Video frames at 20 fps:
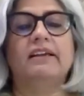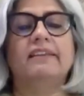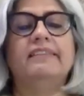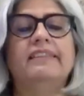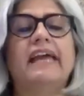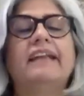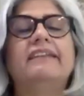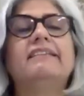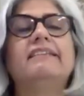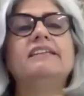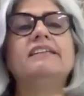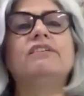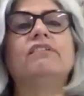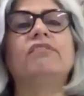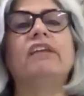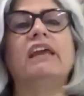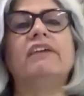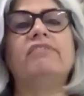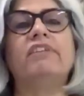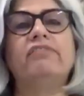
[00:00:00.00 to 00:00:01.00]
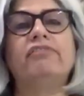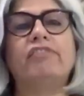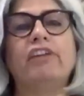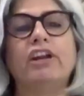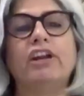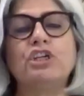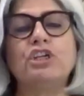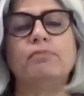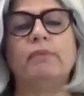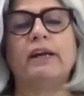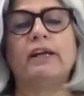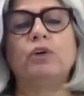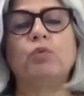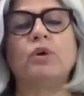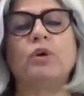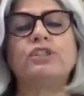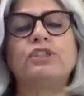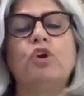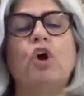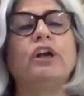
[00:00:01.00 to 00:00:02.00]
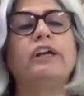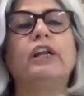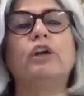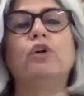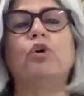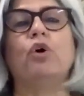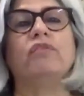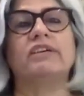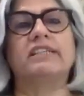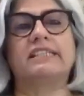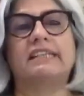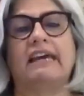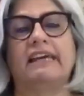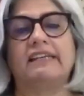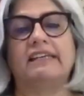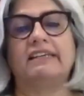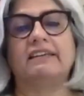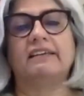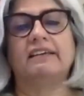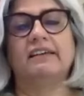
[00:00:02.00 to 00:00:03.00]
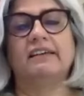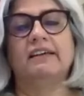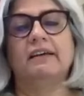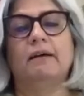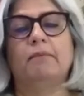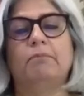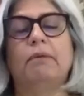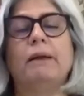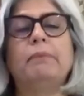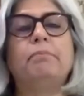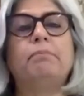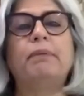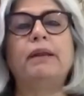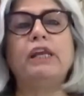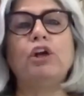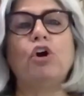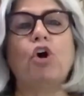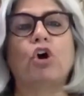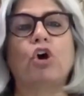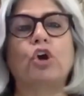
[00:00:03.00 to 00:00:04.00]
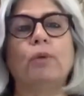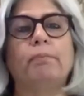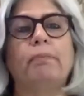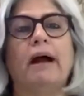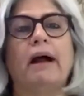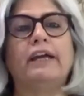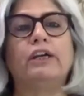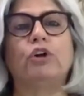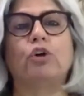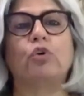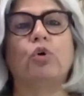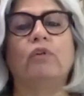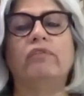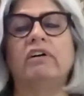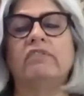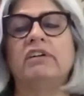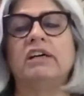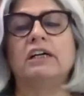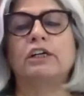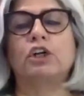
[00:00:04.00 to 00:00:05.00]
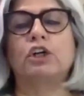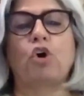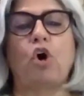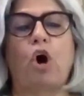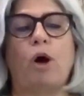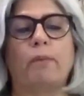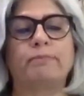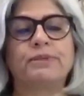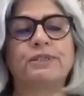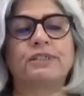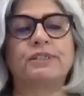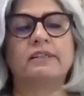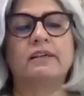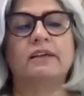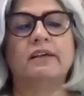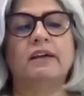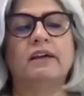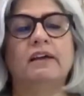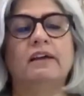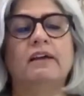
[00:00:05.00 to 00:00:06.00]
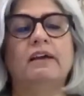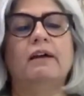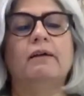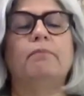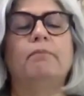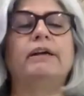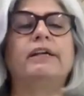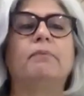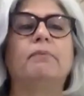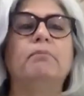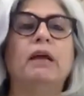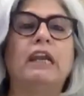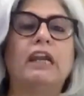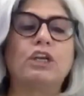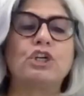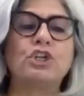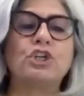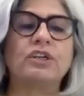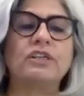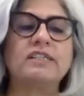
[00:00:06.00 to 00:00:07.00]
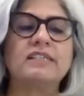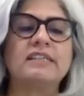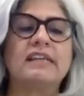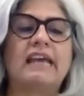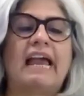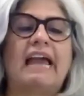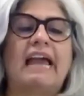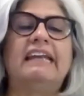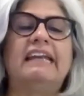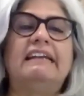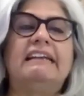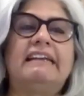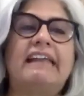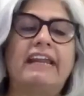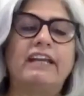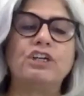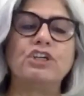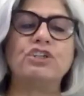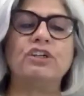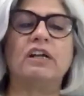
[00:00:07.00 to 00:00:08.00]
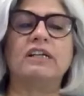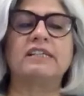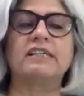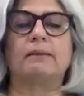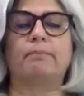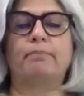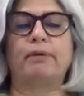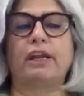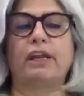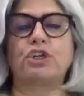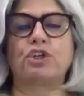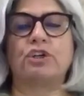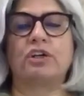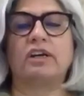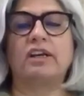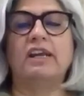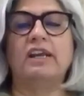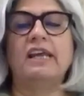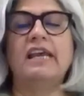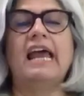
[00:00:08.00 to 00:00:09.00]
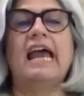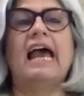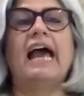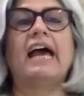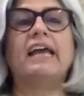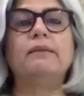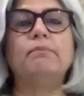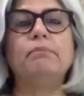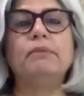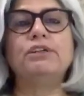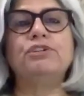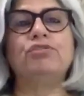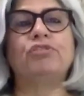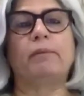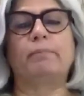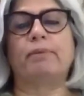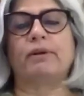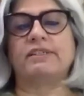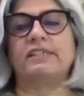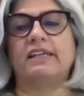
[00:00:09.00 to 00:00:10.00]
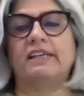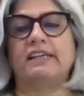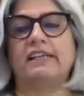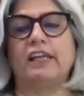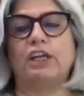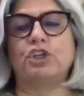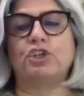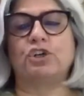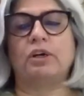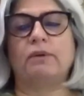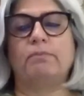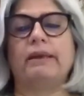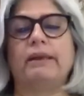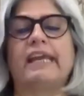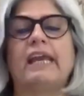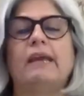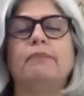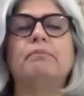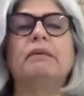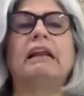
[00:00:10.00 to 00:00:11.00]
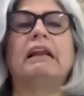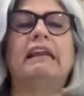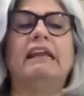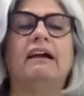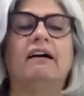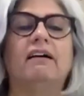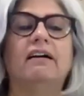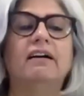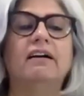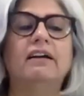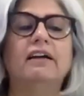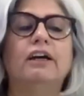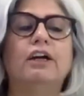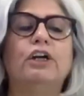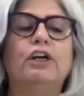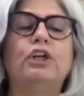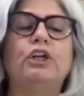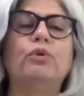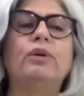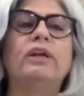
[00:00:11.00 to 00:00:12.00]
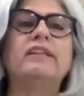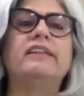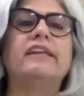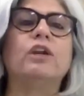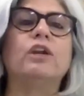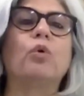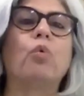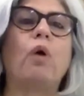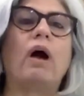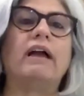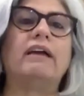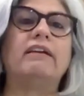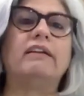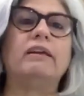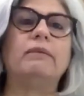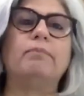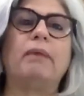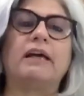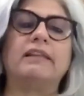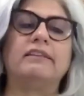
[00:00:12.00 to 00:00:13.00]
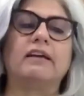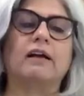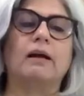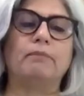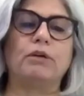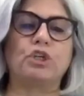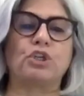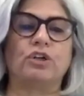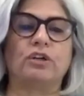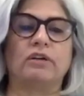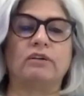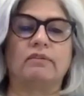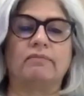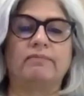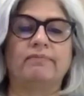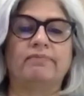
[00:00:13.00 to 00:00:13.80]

That this grave infringement was not an oversight by preoccupied or overworked cops, but a malicious and intentional suppression and misrepresentation became clear during the inquiry by the commission.